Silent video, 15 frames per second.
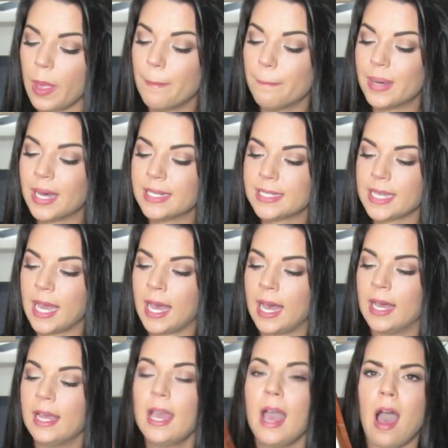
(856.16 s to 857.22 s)
But
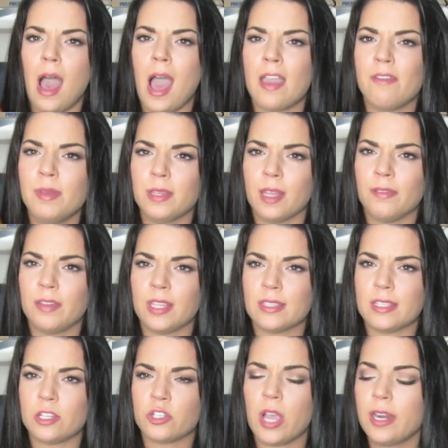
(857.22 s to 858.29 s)
I've been loving
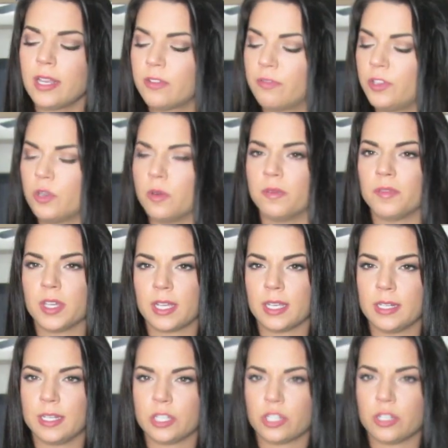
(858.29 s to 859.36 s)
this. I tried a few of the
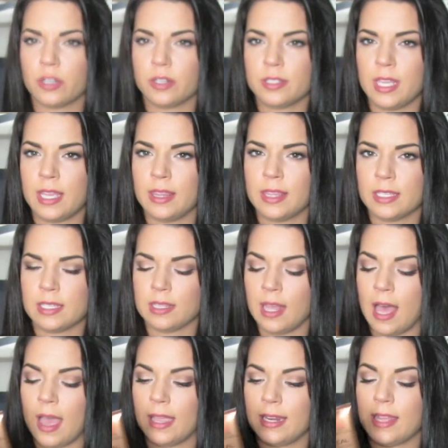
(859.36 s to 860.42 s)
conditioners in this
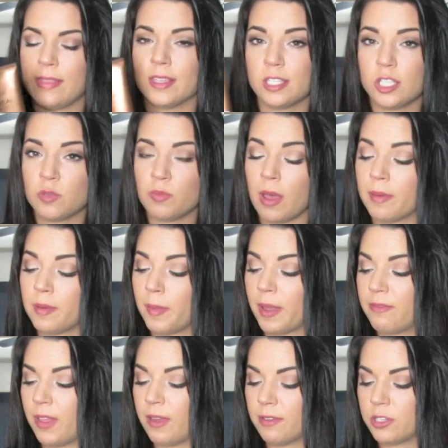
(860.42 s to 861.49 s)
line, and this is probably my
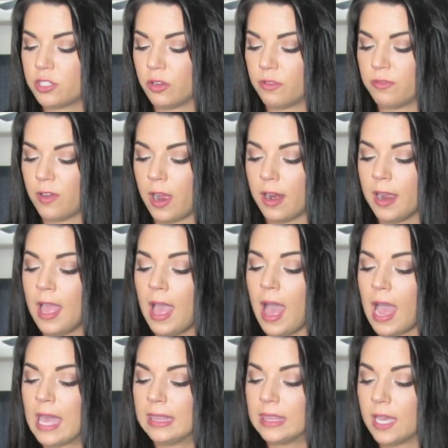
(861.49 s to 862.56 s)
favorite so far.
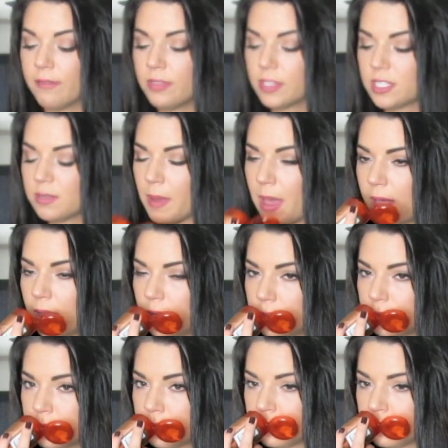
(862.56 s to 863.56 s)
I love the smell.